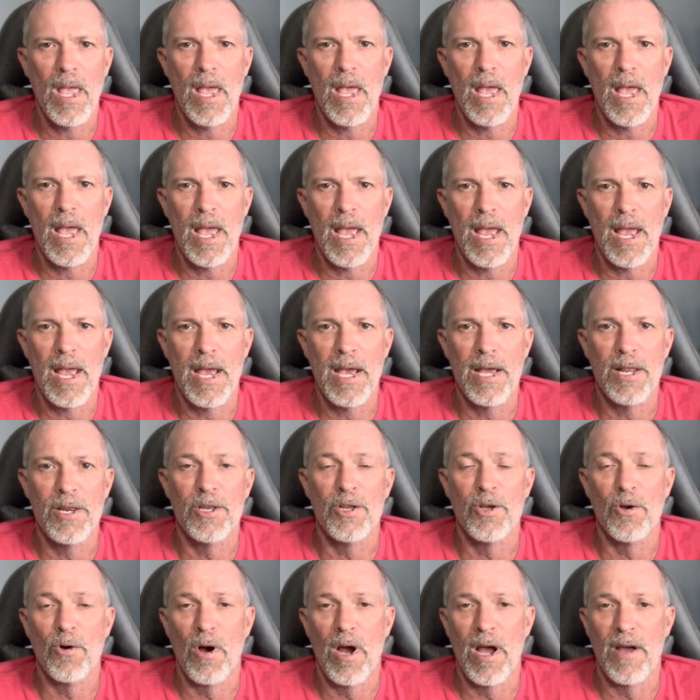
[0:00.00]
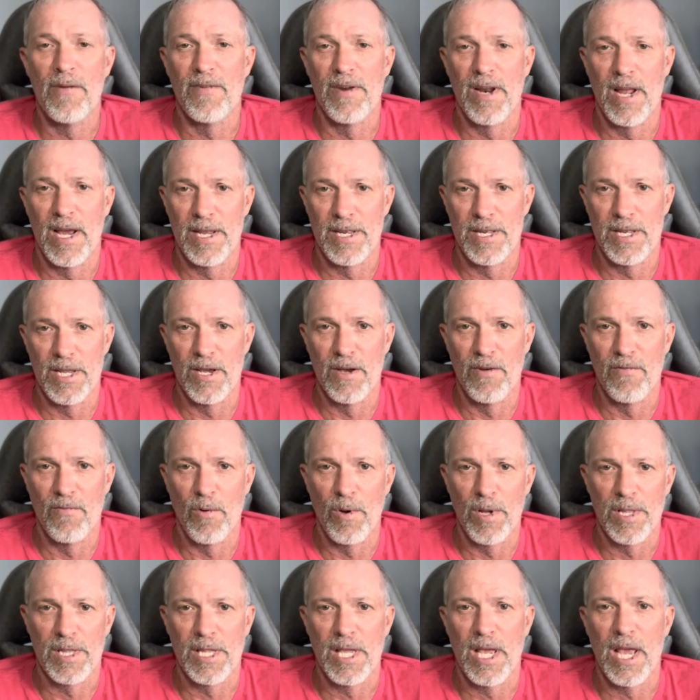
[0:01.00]
and you'll have an idea of
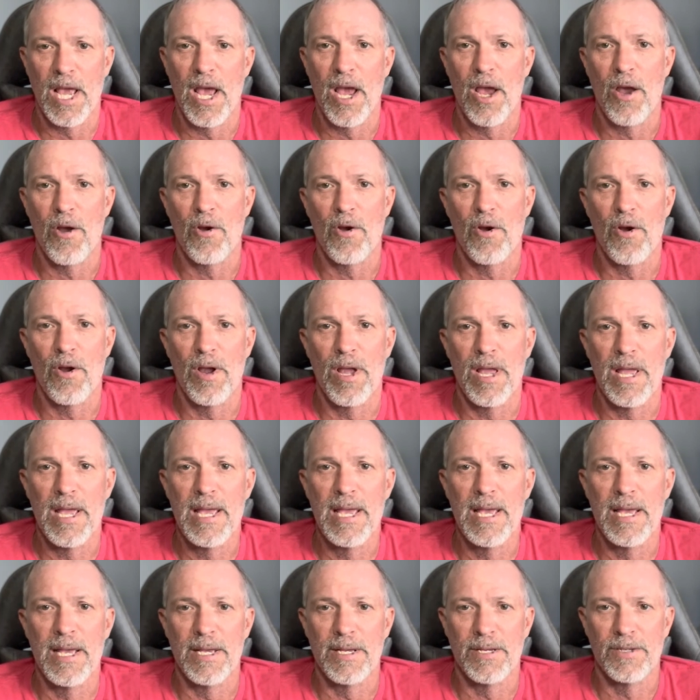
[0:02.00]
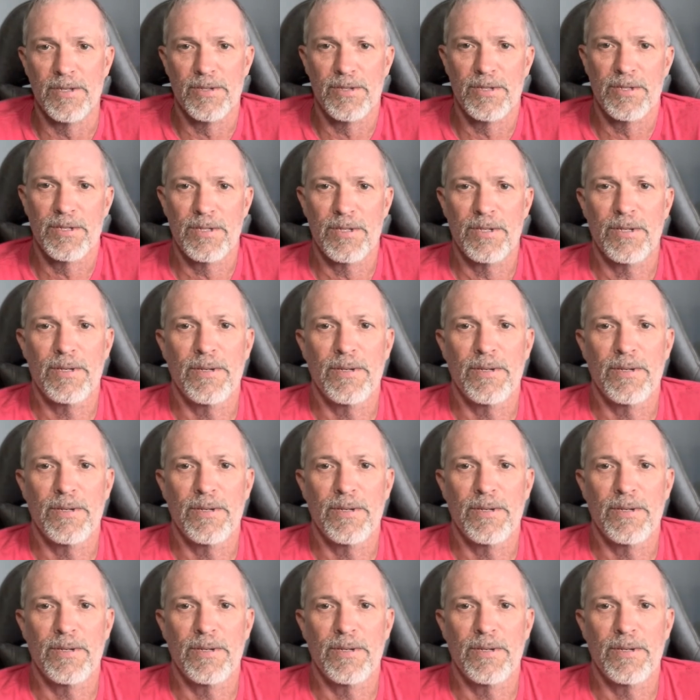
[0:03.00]
what the error is.